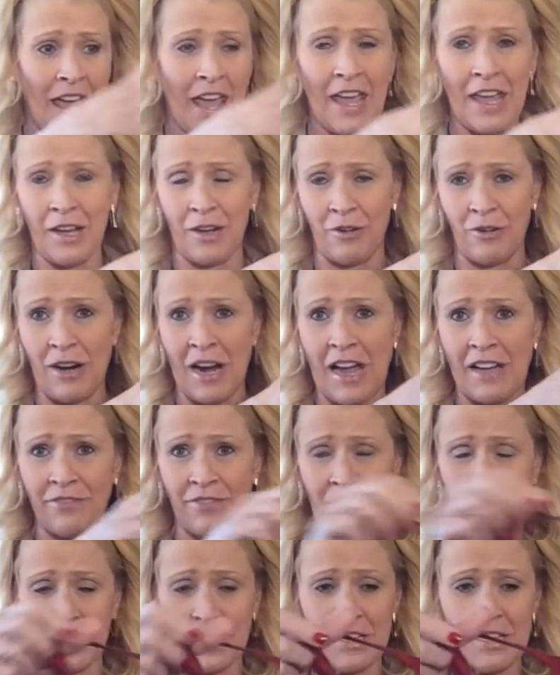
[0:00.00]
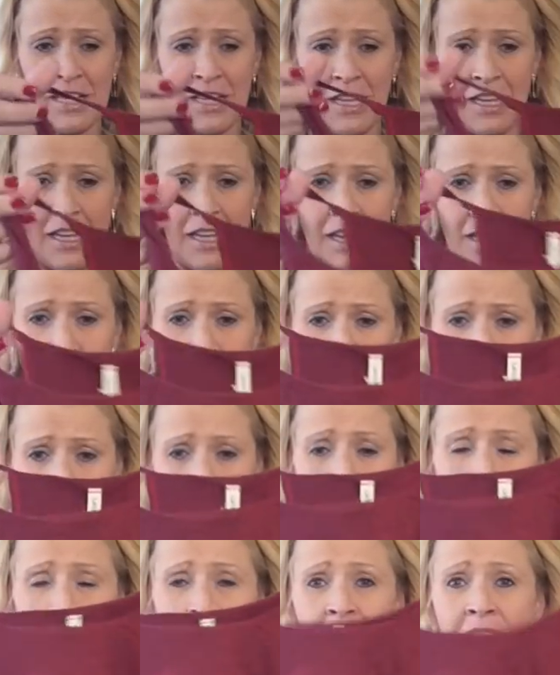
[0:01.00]
a graphic tee,
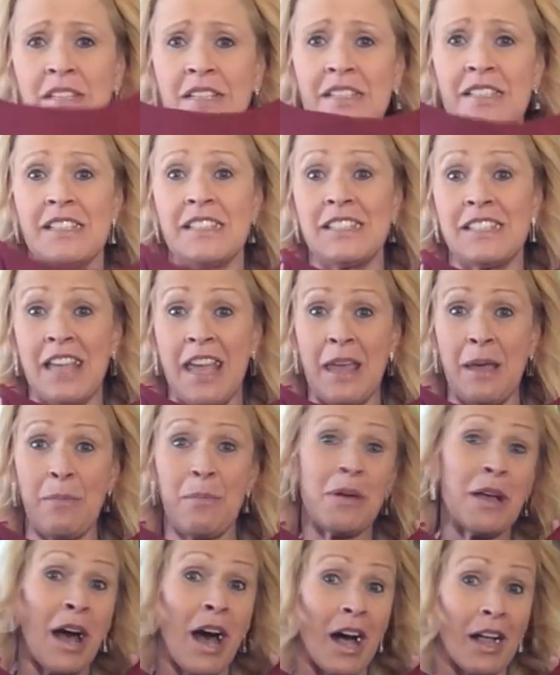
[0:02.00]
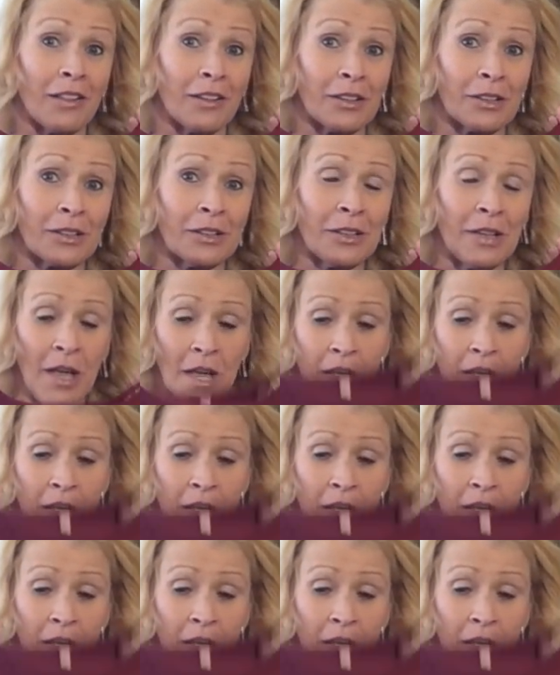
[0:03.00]
almost the same color